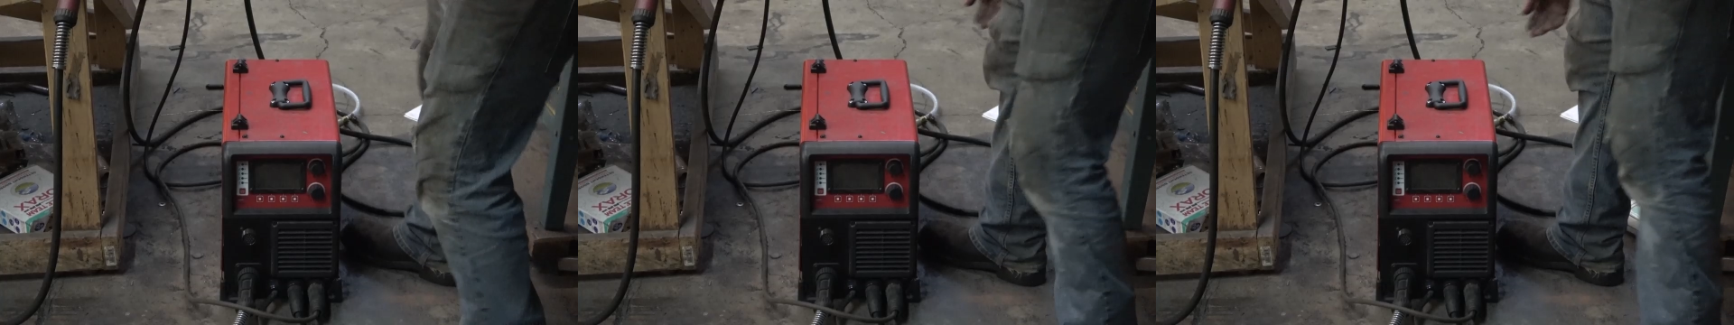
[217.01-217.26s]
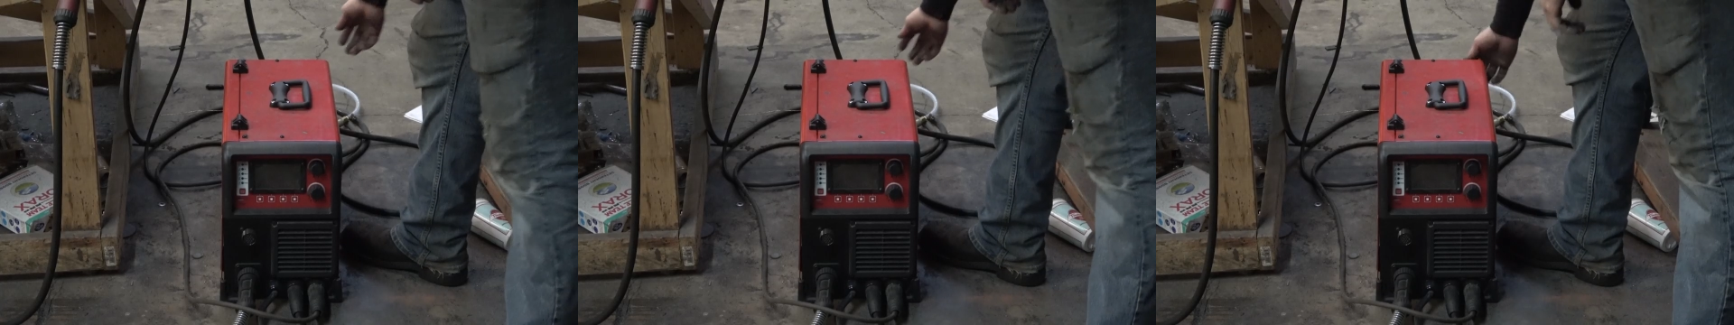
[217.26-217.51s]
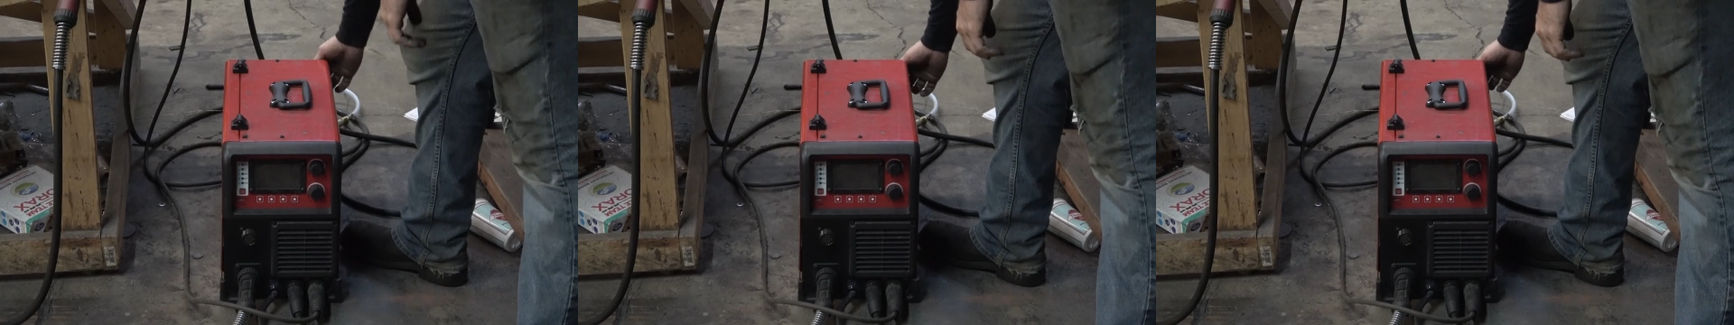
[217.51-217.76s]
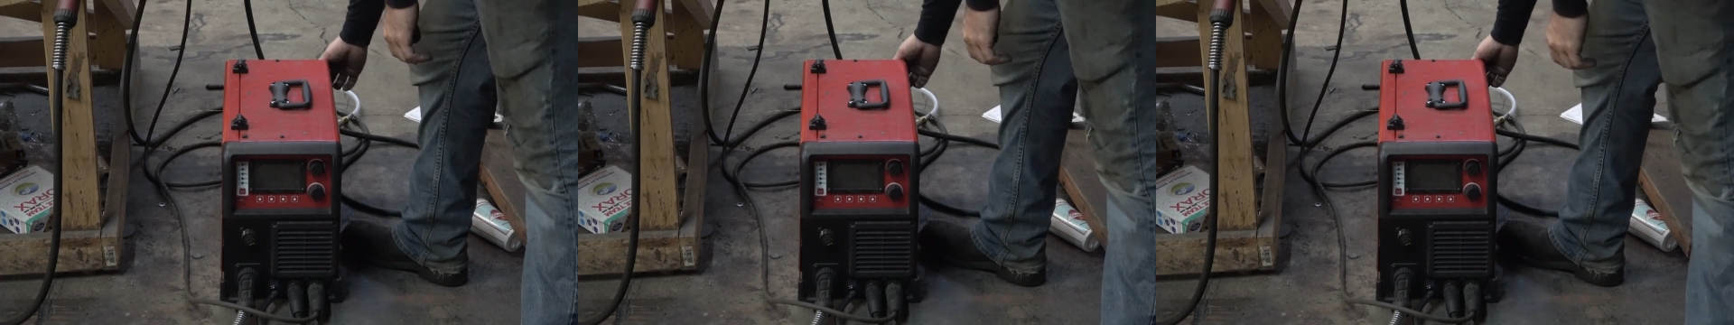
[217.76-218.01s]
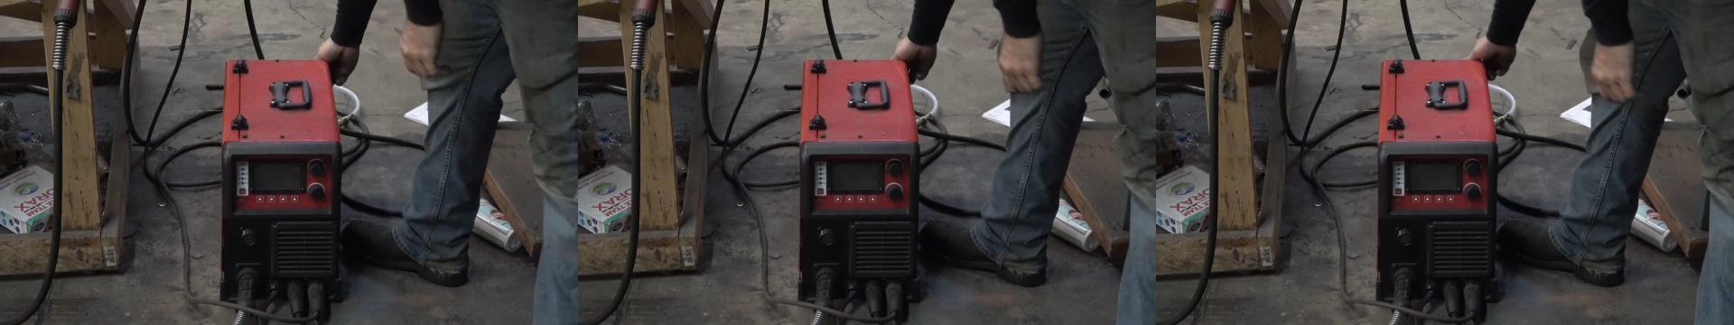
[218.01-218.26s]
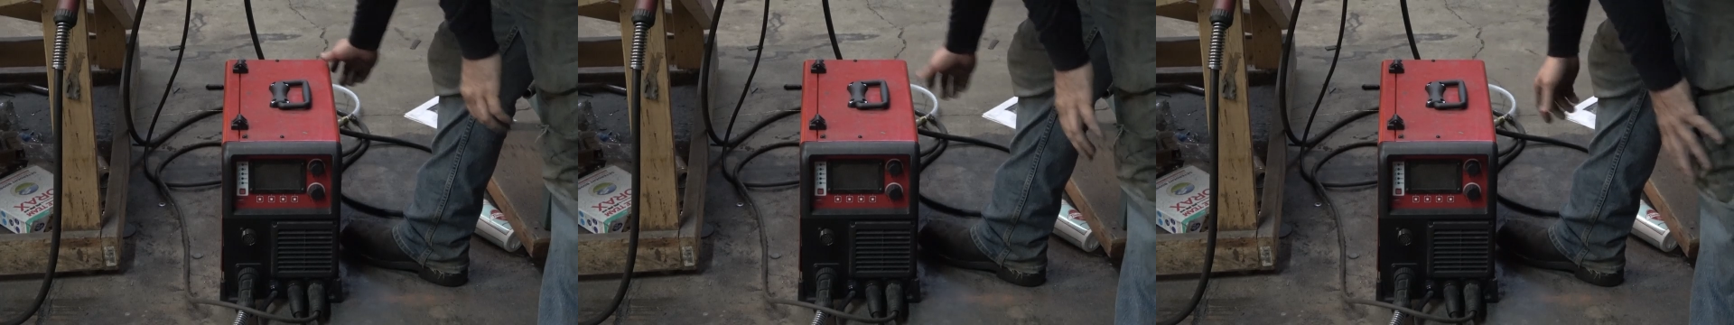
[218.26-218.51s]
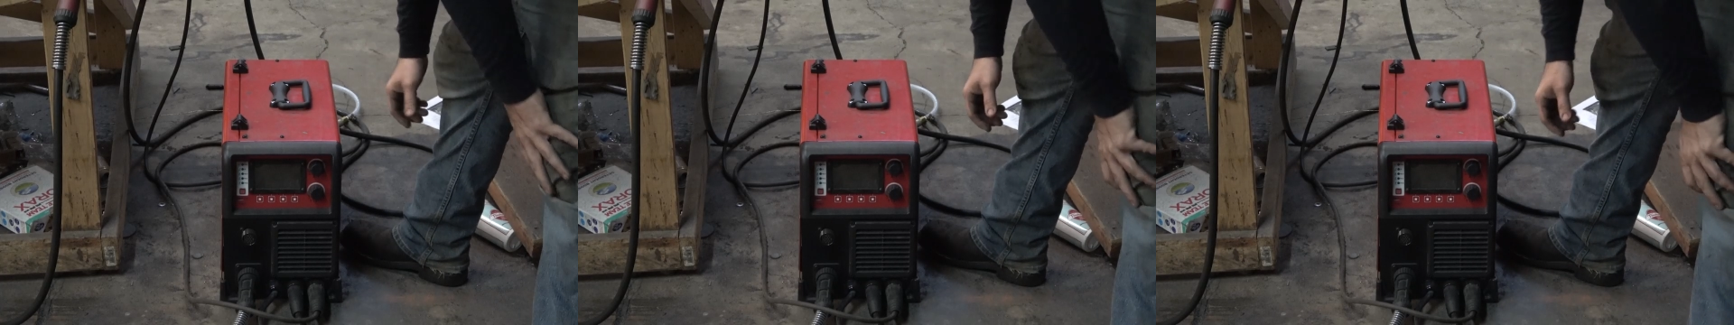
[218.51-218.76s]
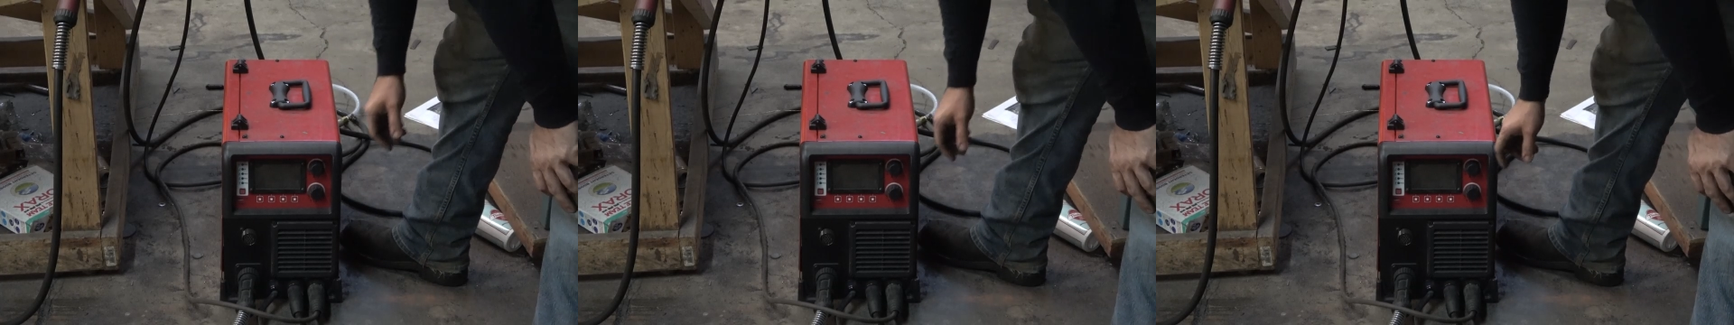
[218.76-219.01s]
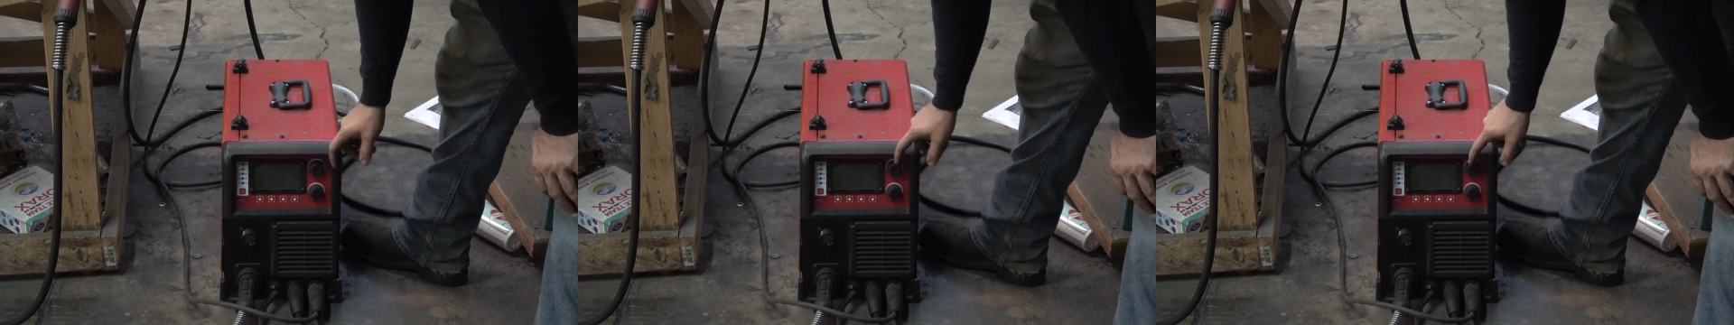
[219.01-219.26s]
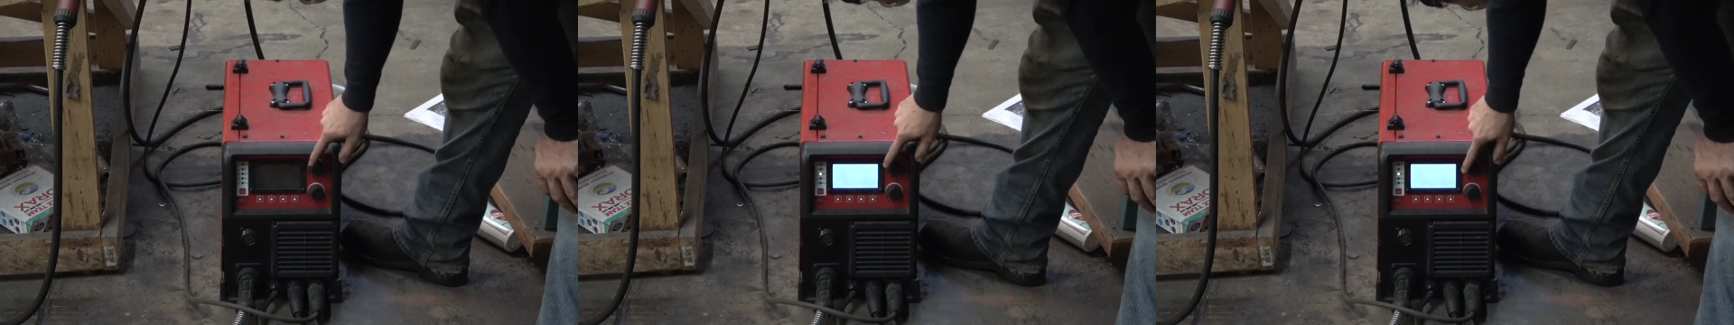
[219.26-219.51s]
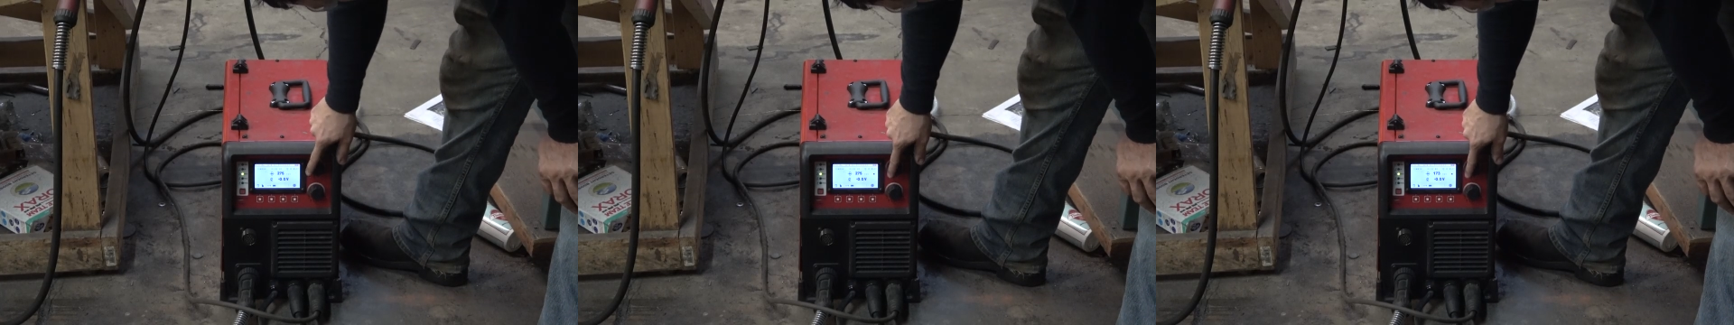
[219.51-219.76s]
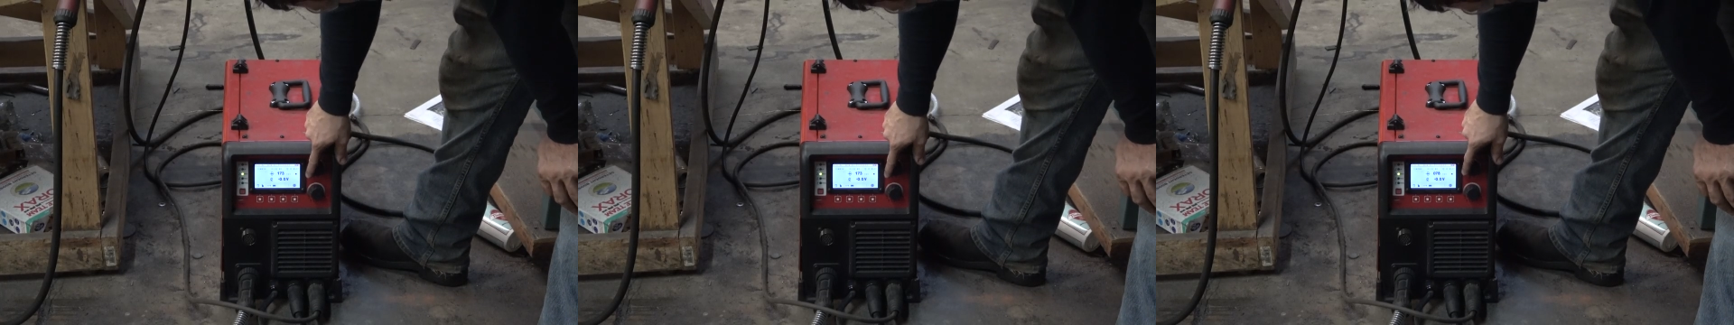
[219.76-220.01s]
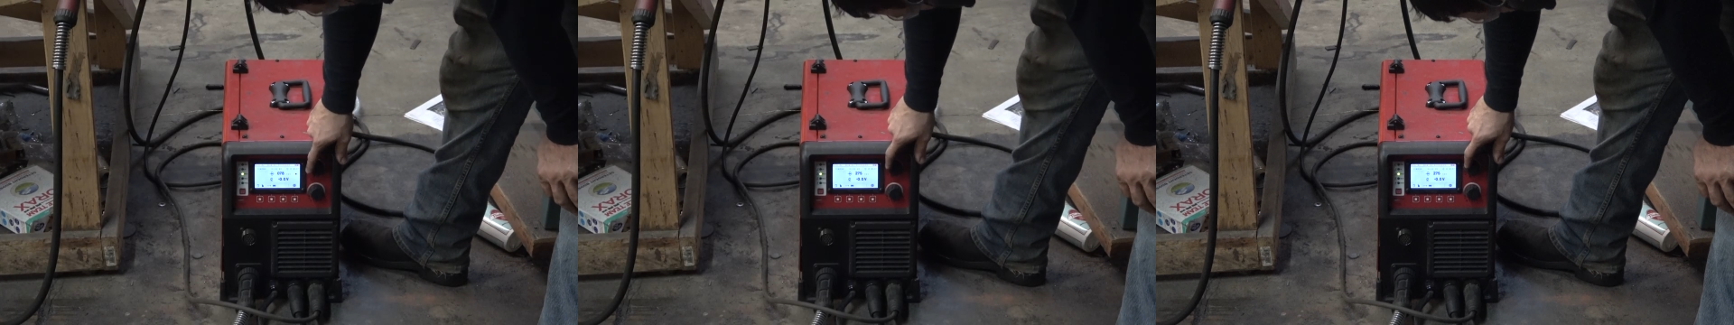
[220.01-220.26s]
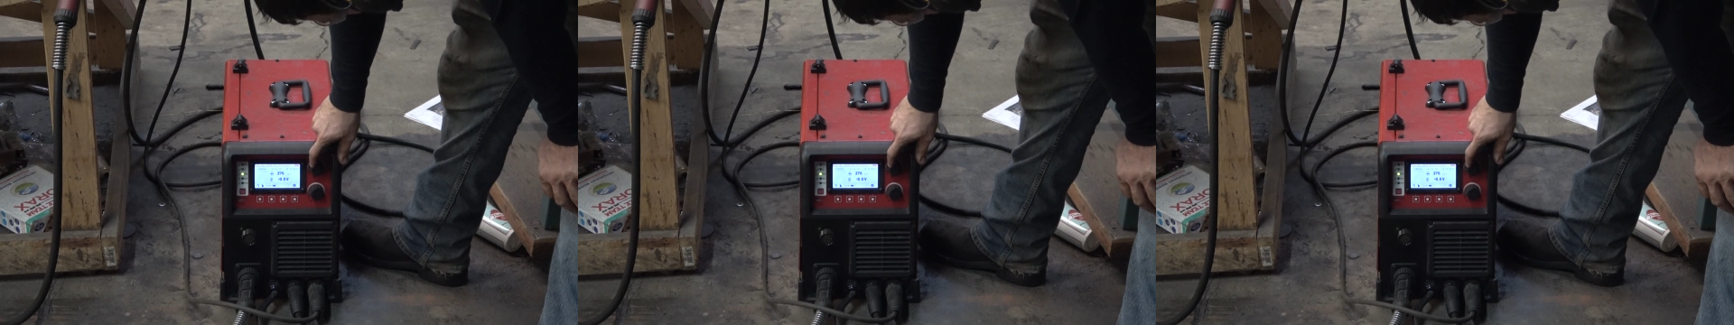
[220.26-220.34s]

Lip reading: Nobody's mouth can be seen.